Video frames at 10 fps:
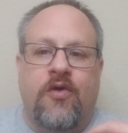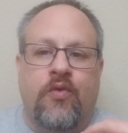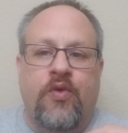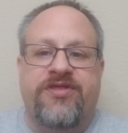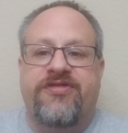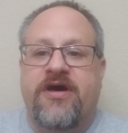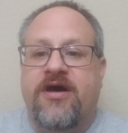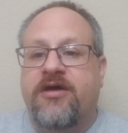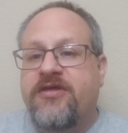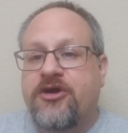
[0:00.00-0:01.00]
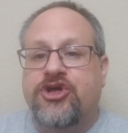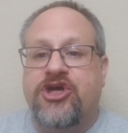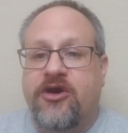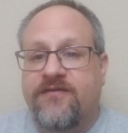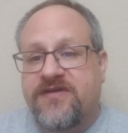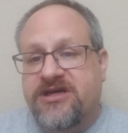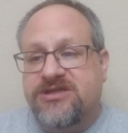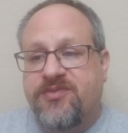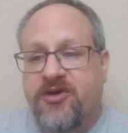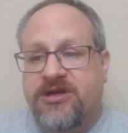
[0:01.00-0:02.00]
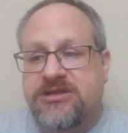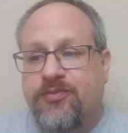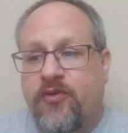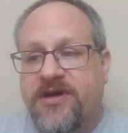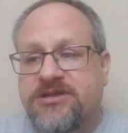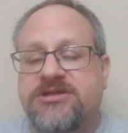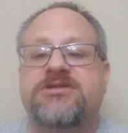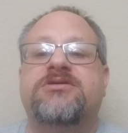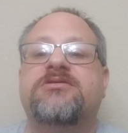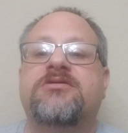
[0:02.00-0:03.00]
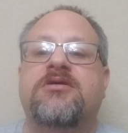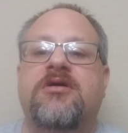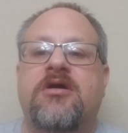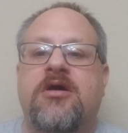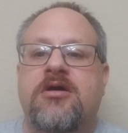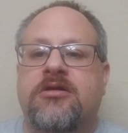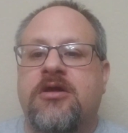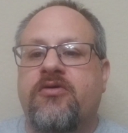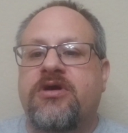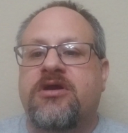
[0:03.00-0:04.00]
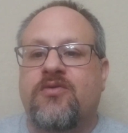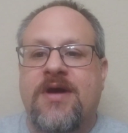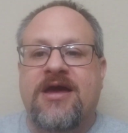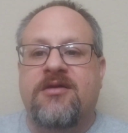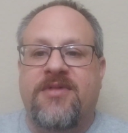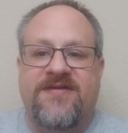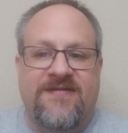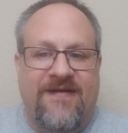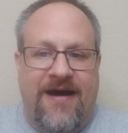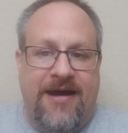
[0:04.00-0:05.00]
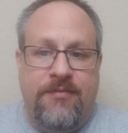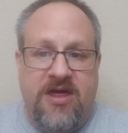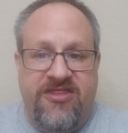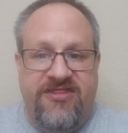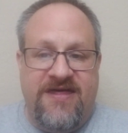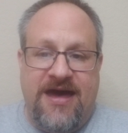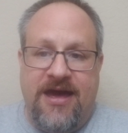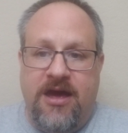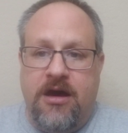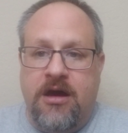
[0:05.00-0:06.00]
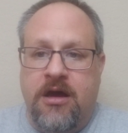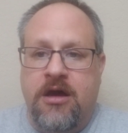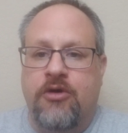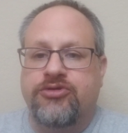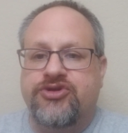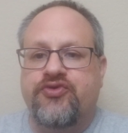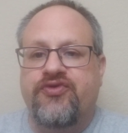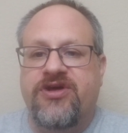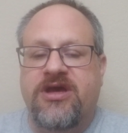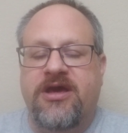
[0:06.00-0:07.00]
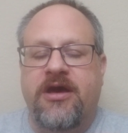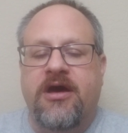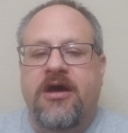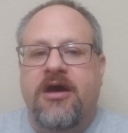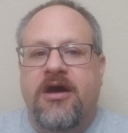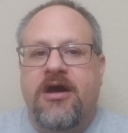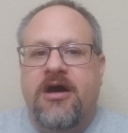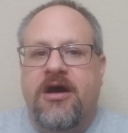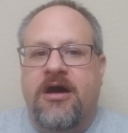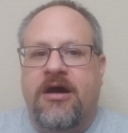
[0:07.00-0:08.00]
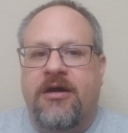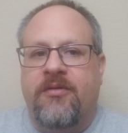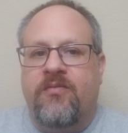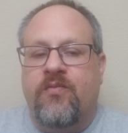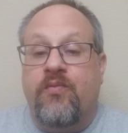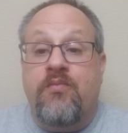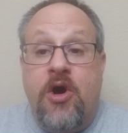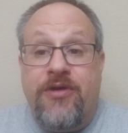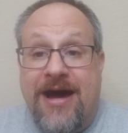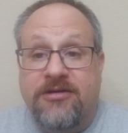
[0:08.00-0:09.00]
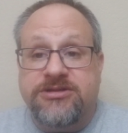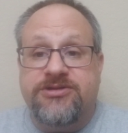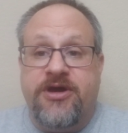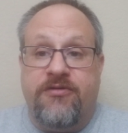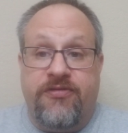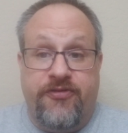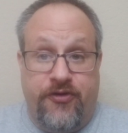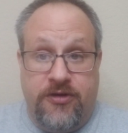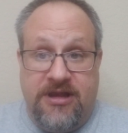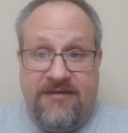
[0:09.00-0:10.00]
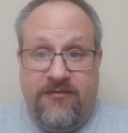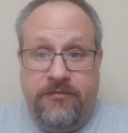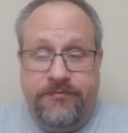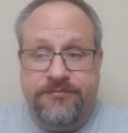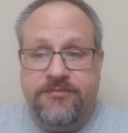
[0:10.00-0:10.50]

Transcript: with their share of the experience points. Logan and Reagan, by the time they go to the Moat House, they're 3rd level.